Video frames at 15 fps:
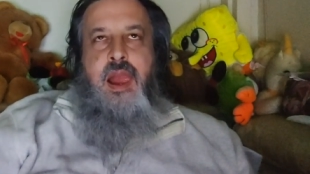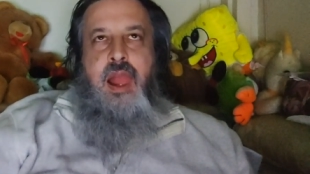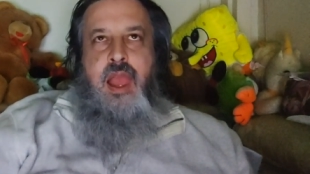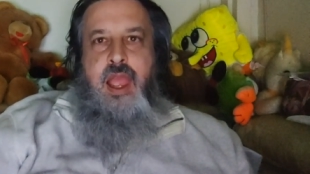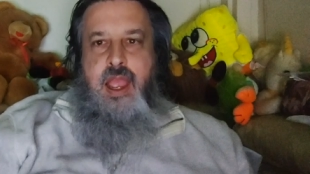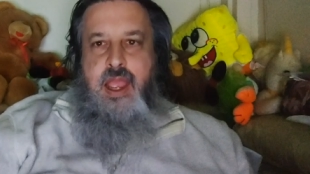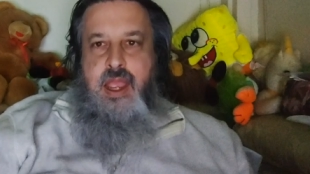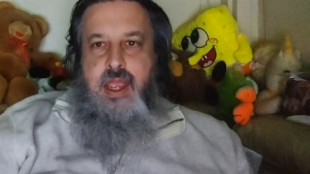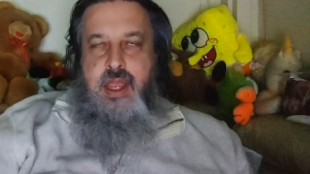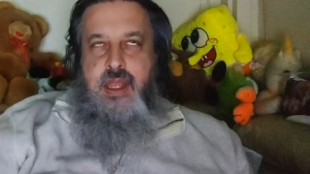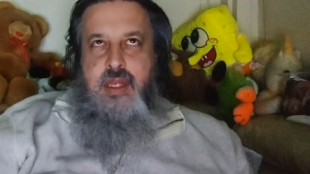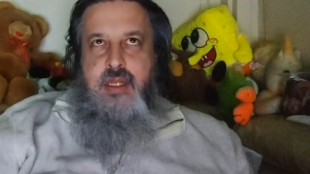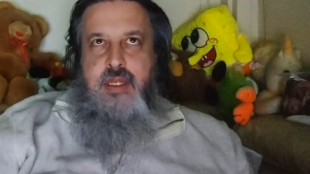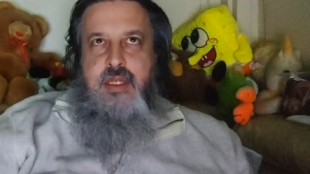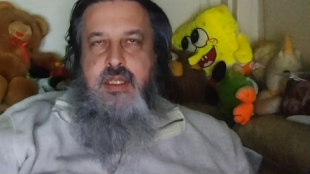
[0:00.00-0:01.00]

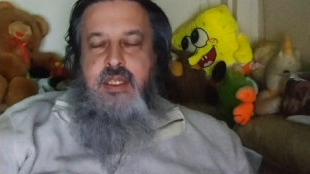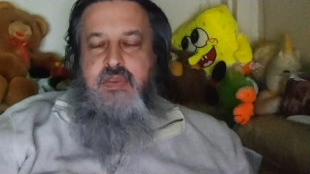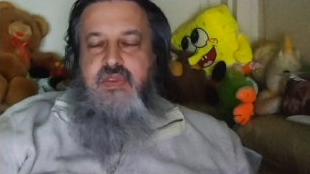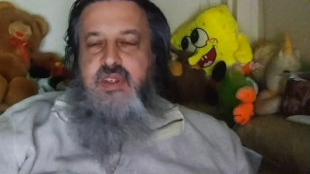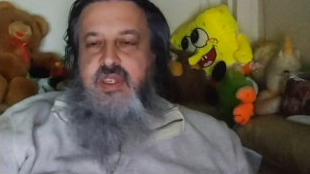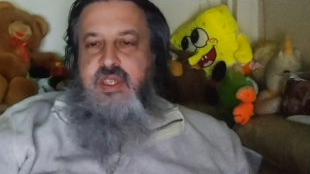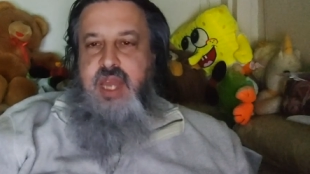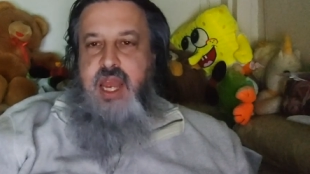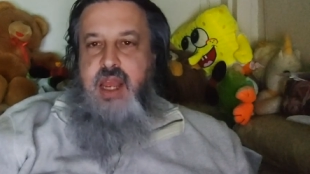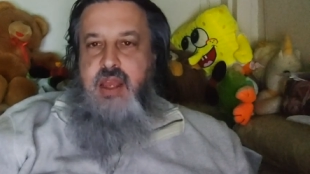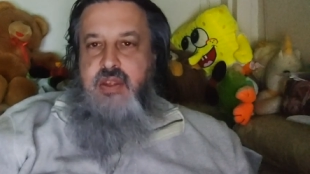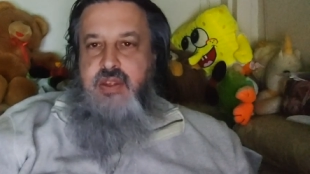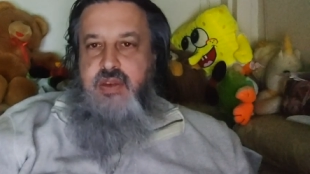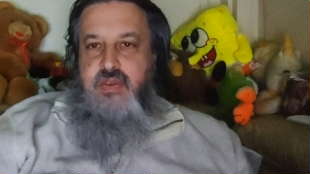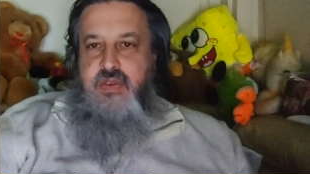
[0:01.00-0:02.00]
and different
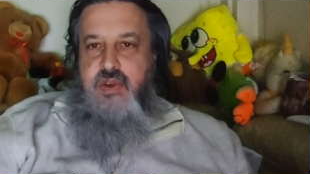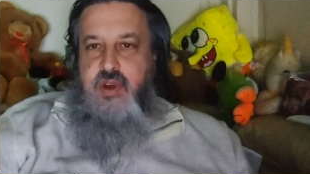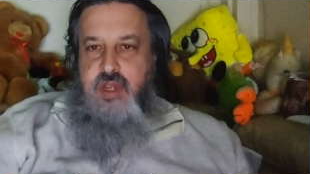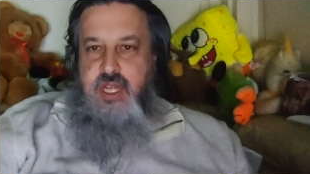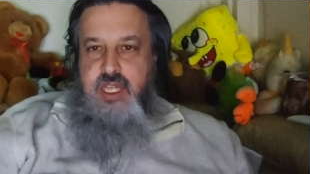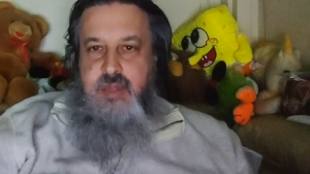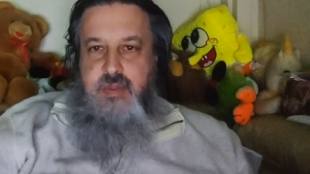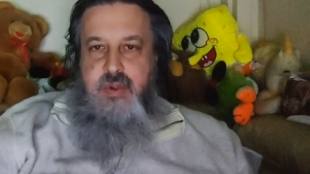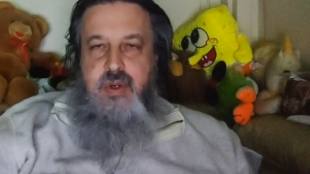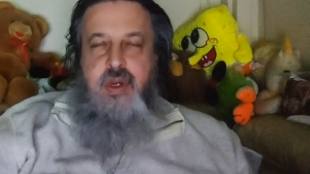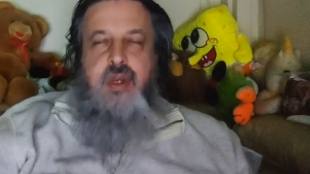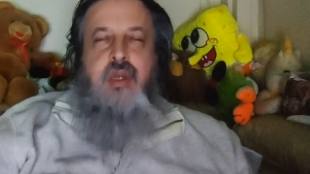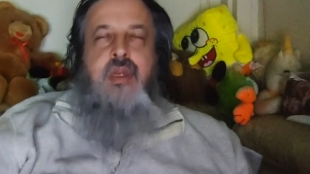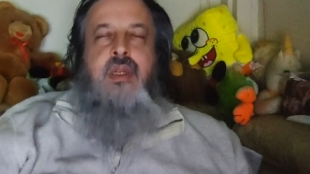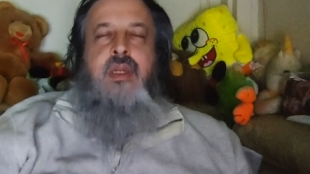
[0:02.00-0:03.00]
styles of cooking the
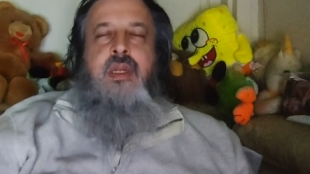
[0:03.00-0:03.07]
burger.